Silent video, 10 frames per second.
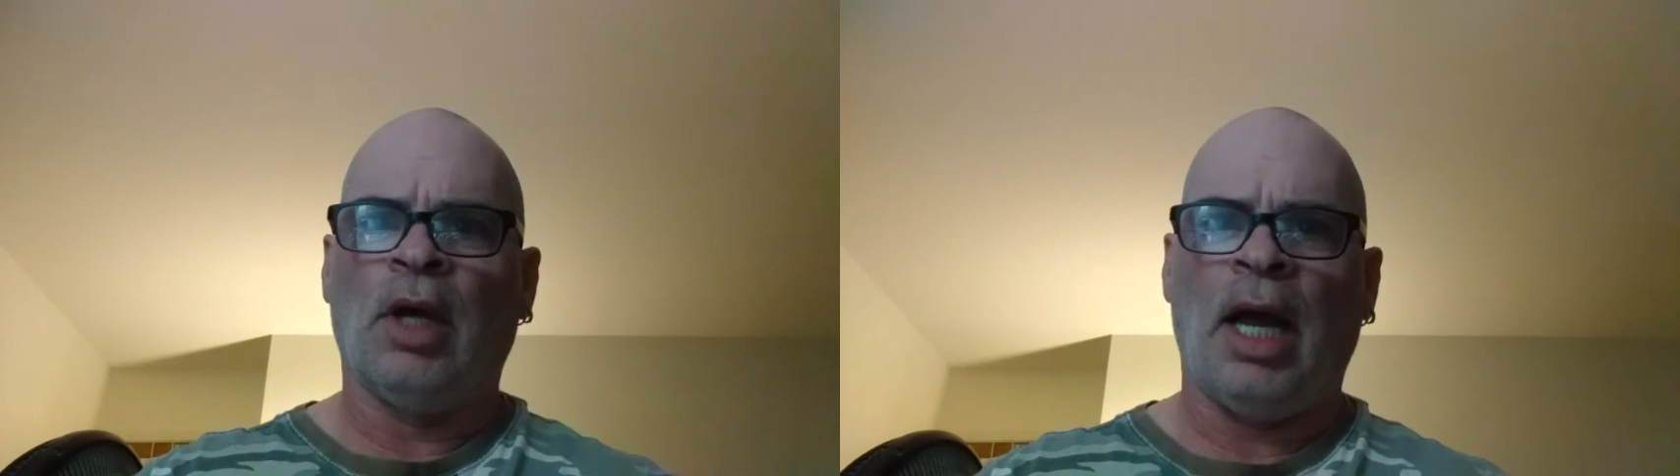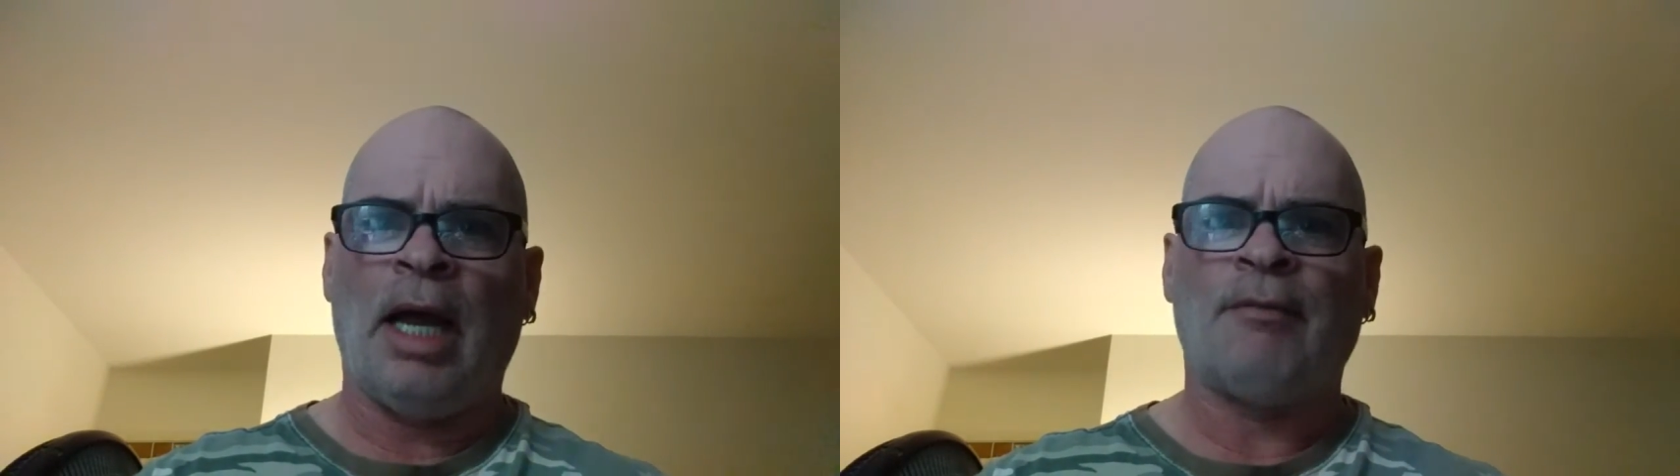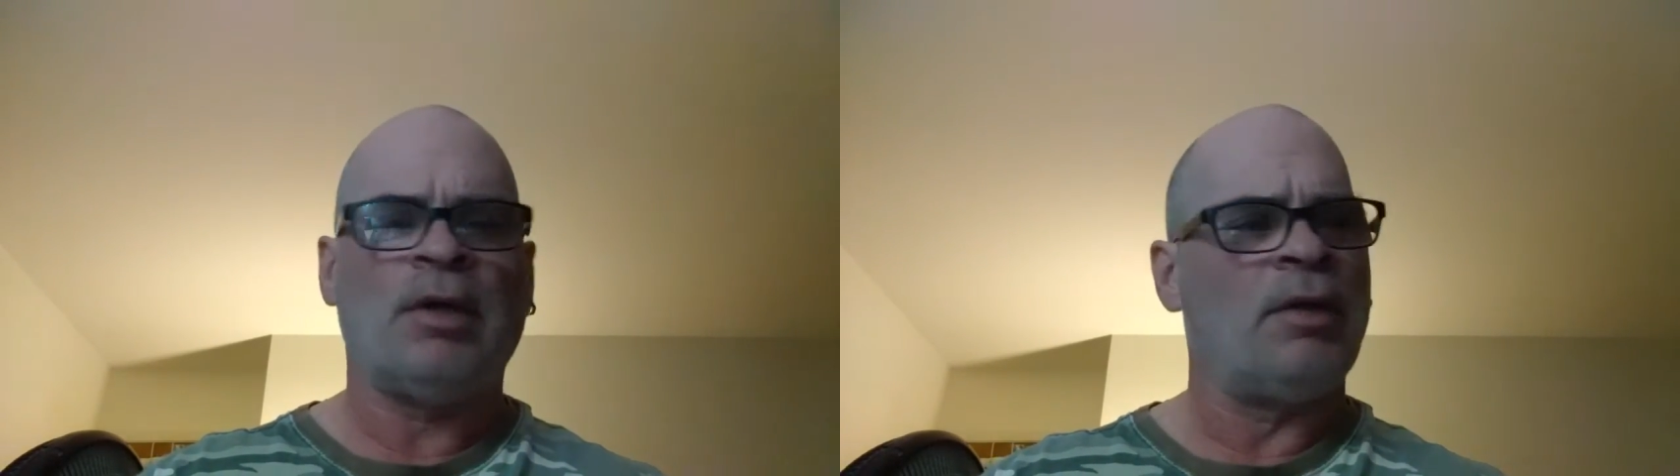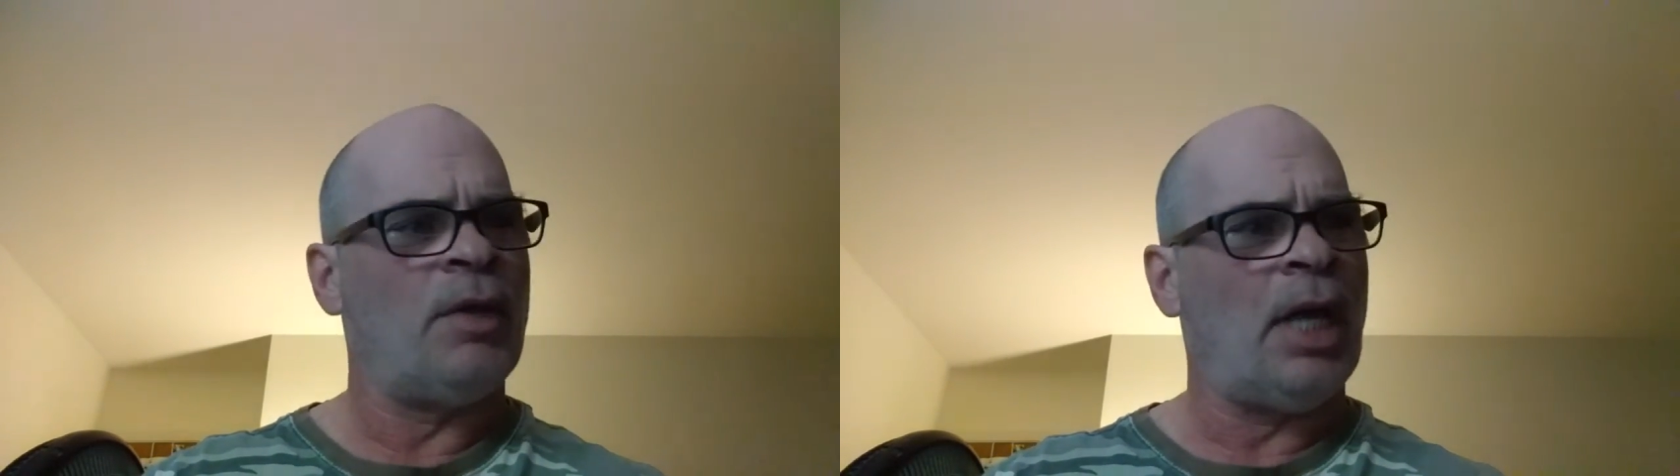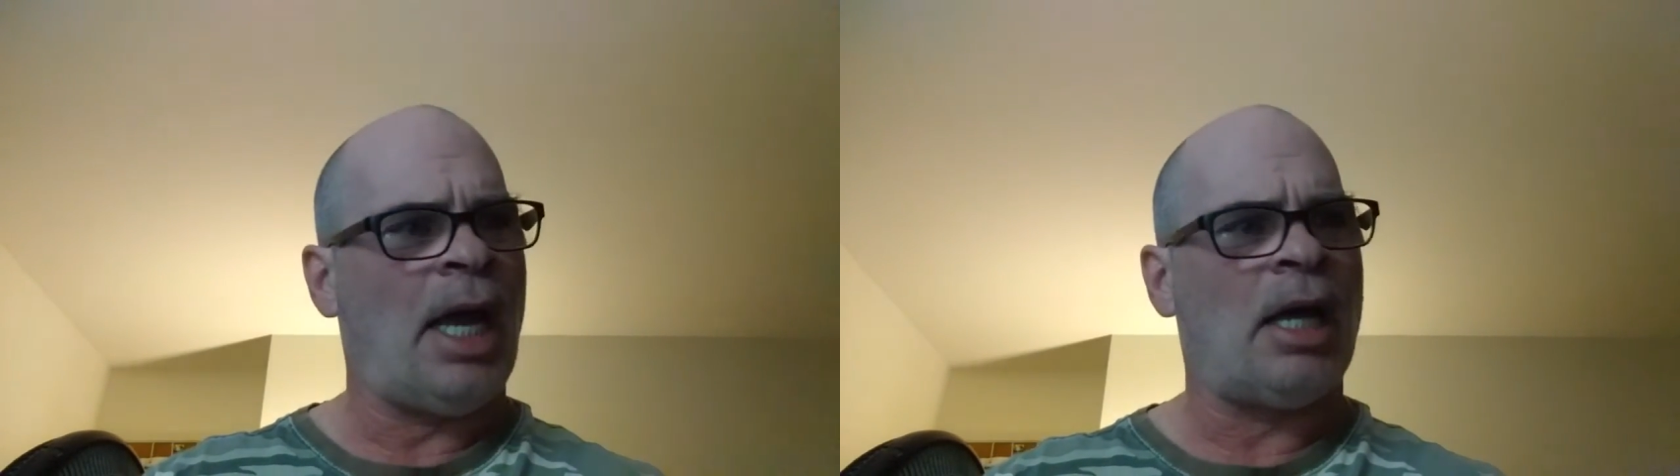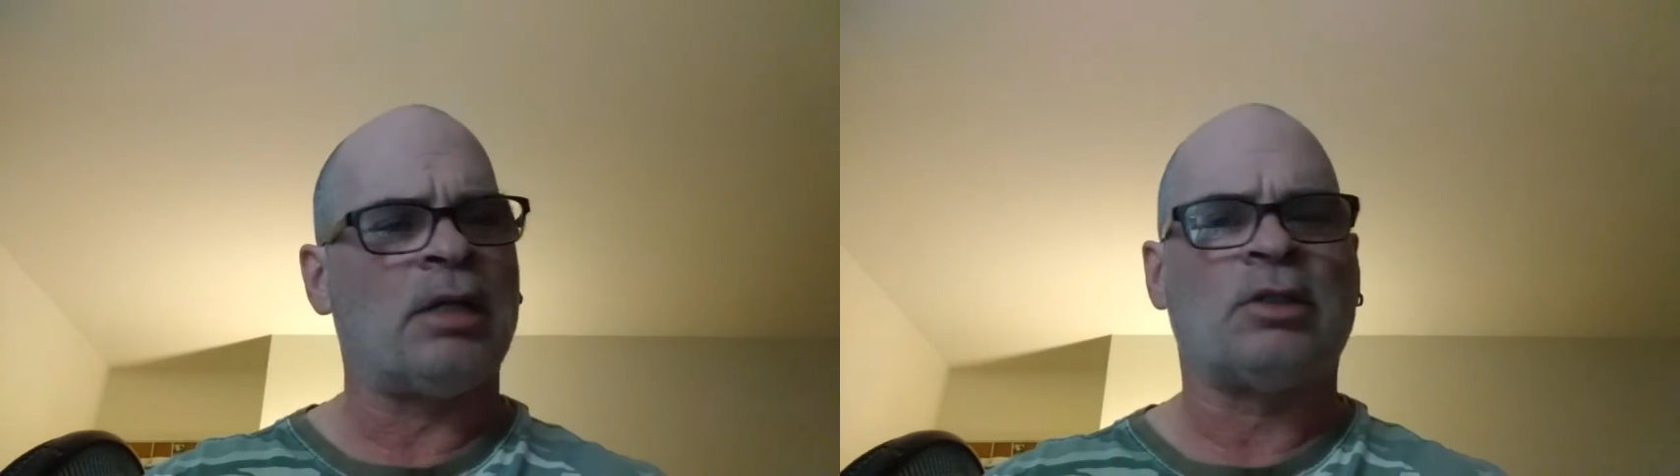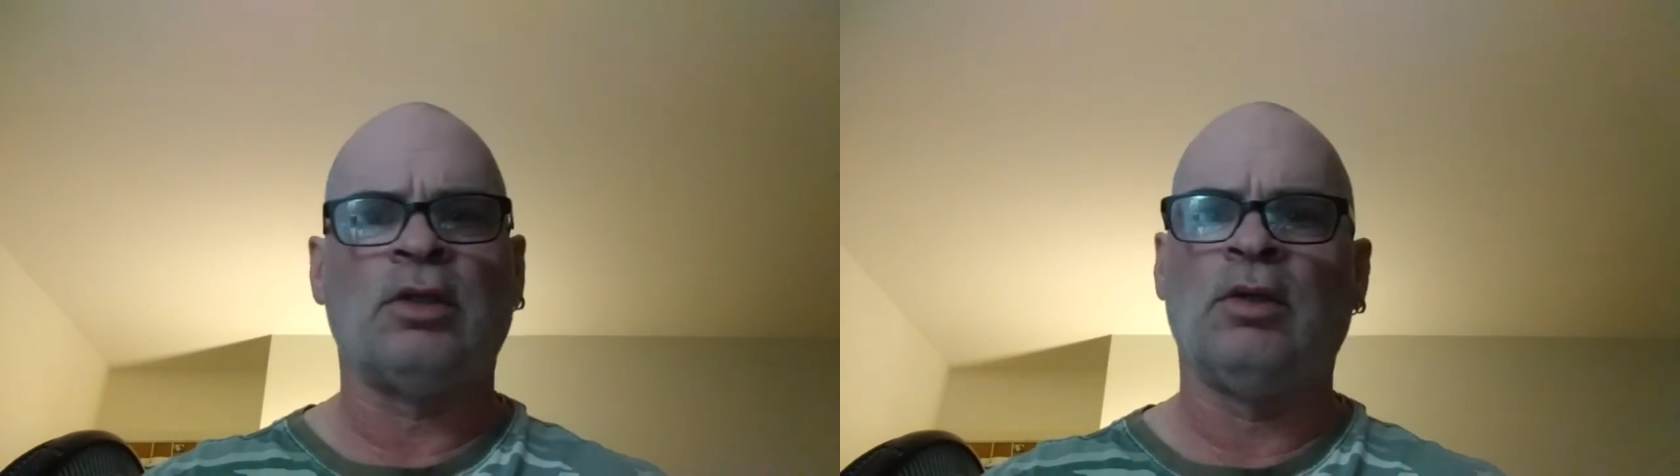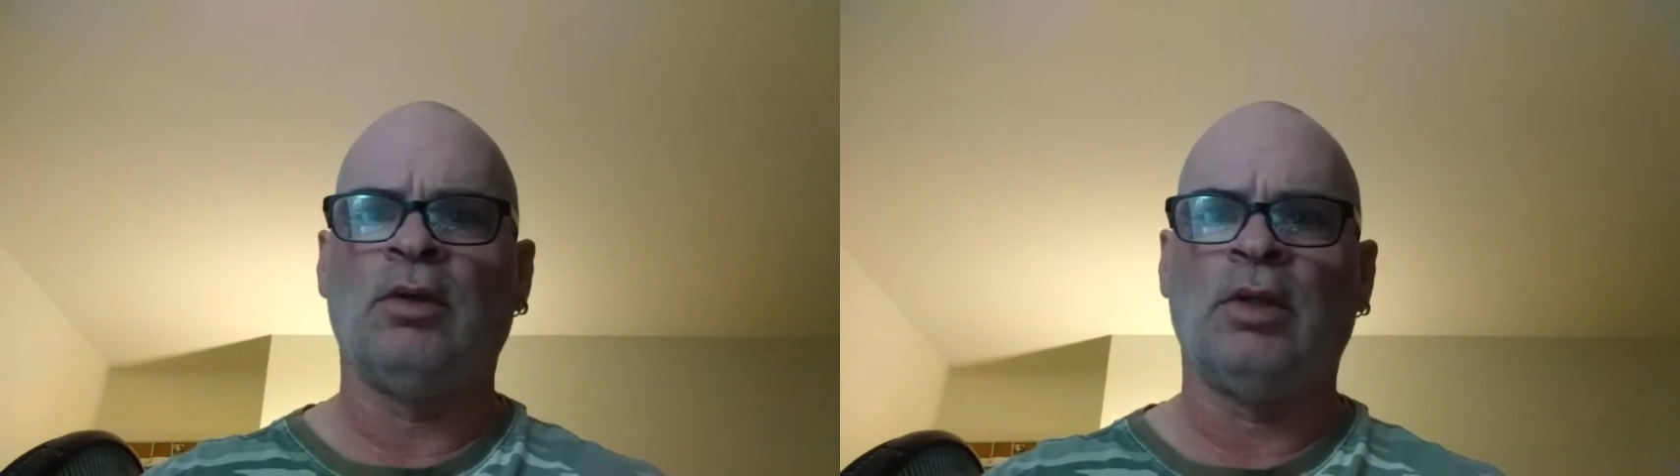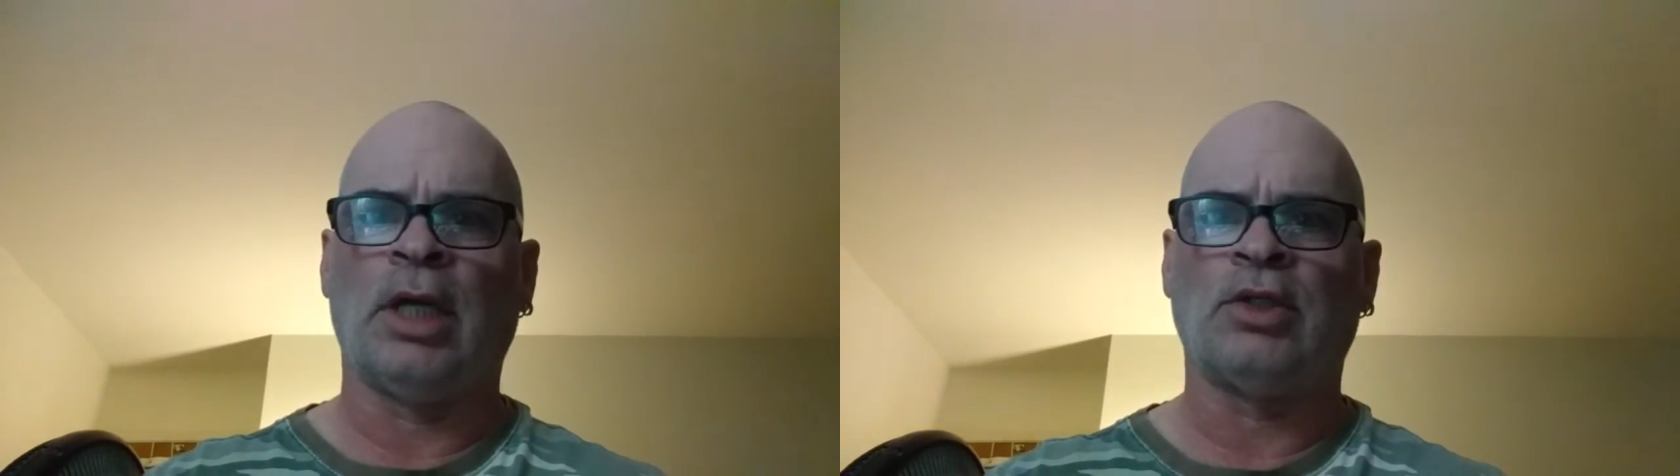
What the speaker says: having the attitude